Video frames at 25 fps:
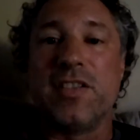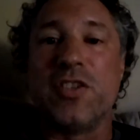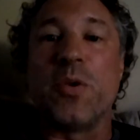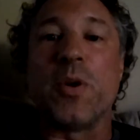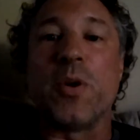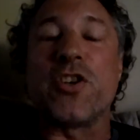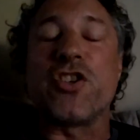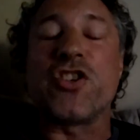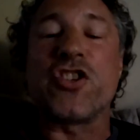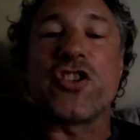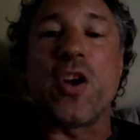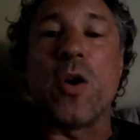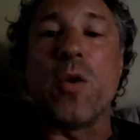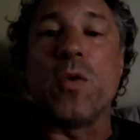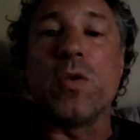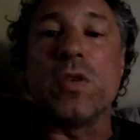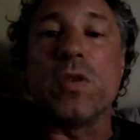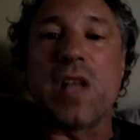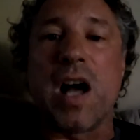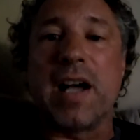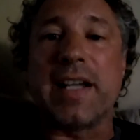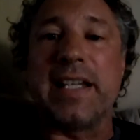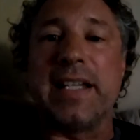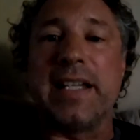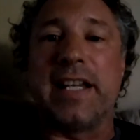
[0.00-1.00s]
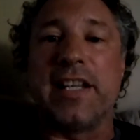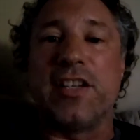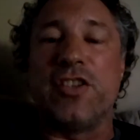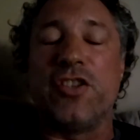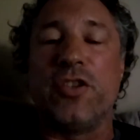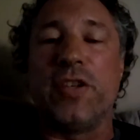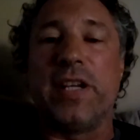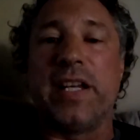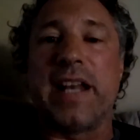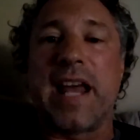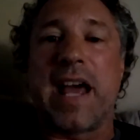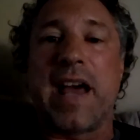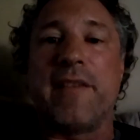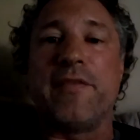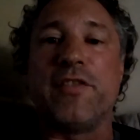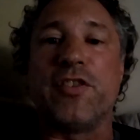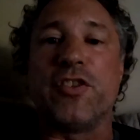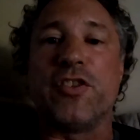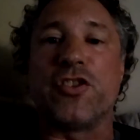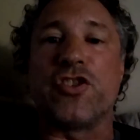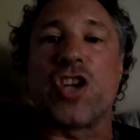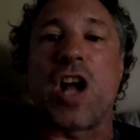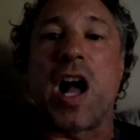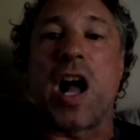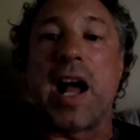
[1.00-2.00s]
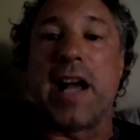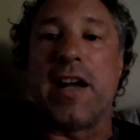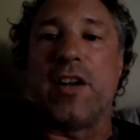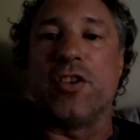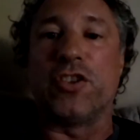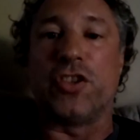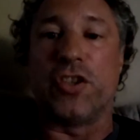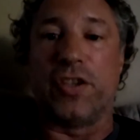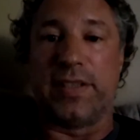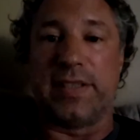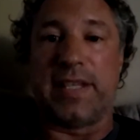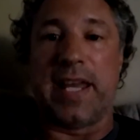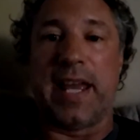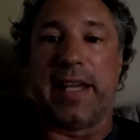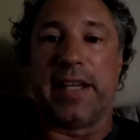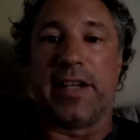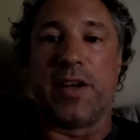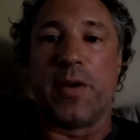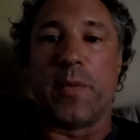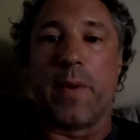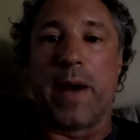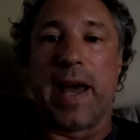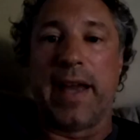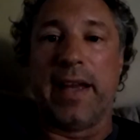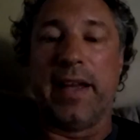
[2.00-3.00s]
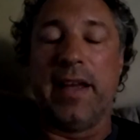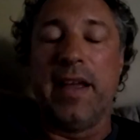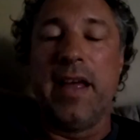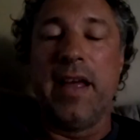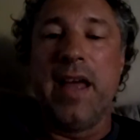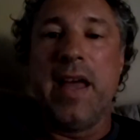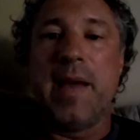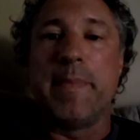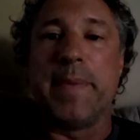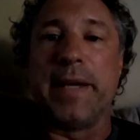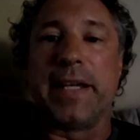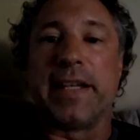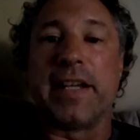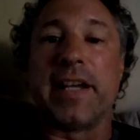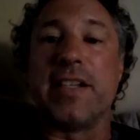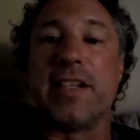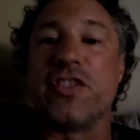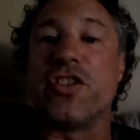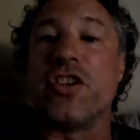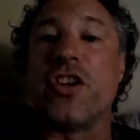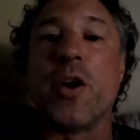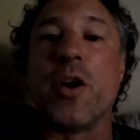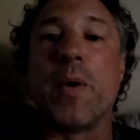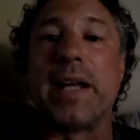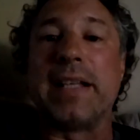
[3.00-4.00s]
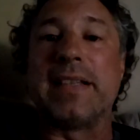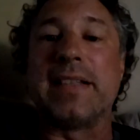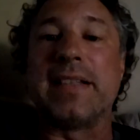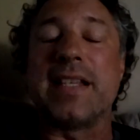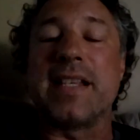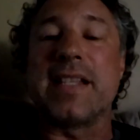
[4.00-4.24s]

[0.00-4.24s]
You are so lucky that you didn't have your childhood taken away. Because you know what?